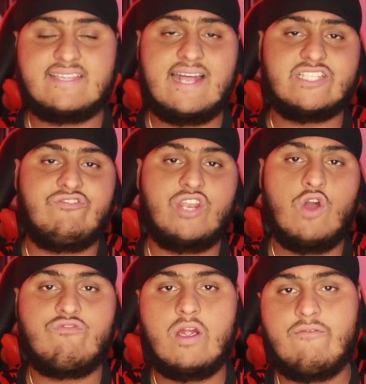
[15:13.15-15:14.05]
that's the
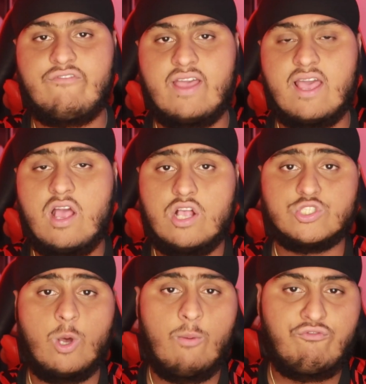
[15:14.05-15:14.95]
video there and there.
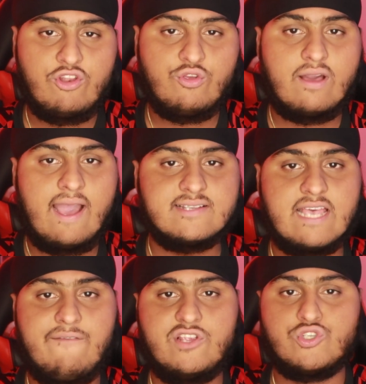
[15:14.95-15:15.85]
So hopefully you guys
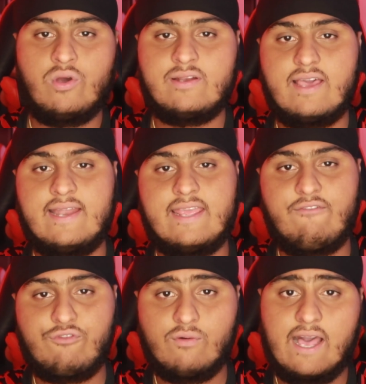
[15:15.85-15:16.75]
have enjoyed, and
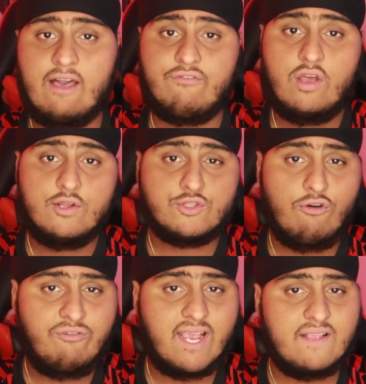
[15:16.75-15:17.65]
if you have,
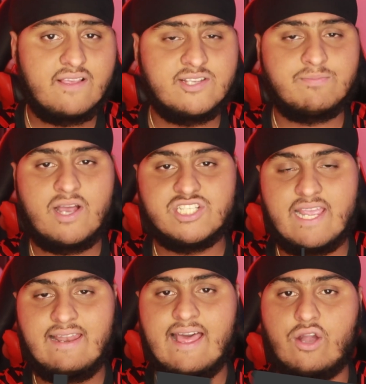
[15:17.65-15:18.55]
don't forget to smash
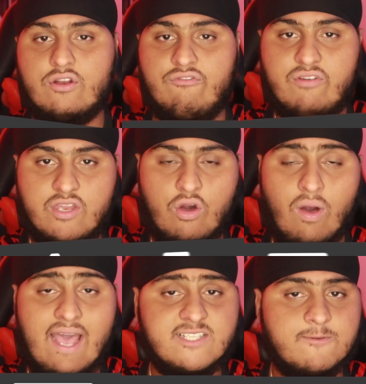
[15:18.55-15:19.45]
a like on the video
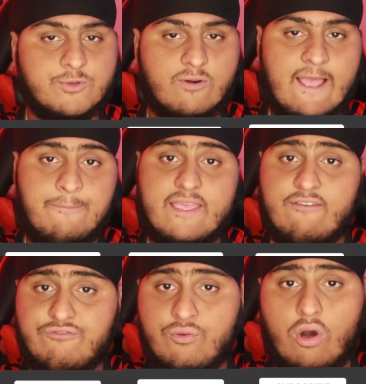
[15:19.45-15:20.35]
and subscribe
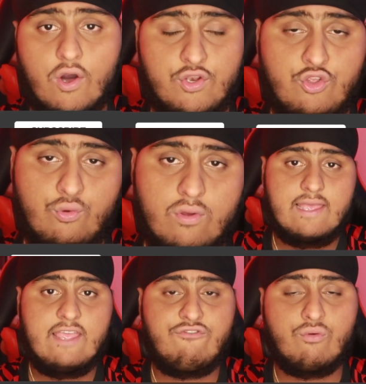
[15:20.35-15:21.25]
if you are new.
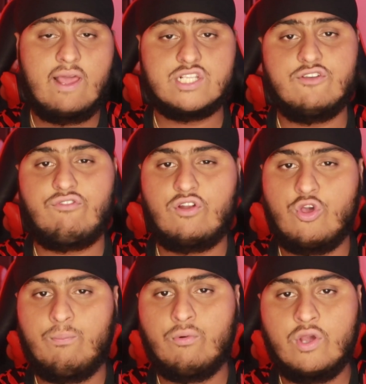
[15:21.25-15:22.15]
If you would like to follow
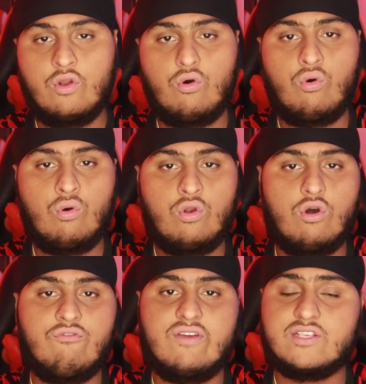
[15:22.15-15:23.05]
your boy on all
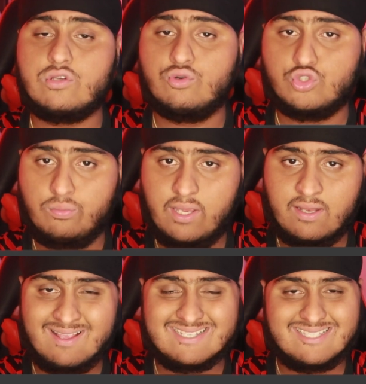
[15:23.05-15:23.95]
of his social
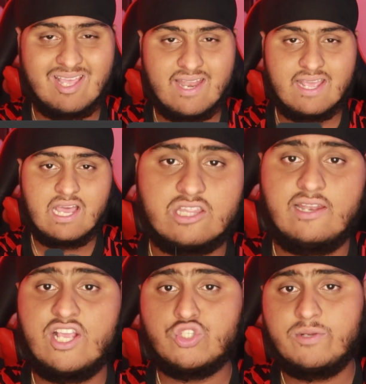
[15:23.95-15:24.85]
medias, then the
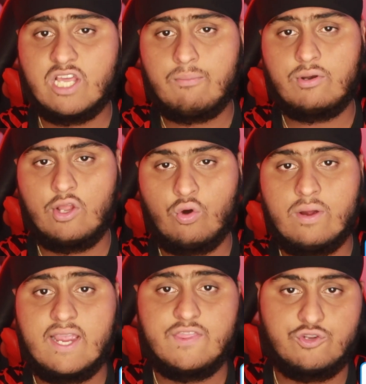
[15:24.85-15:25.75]
links will be down below in the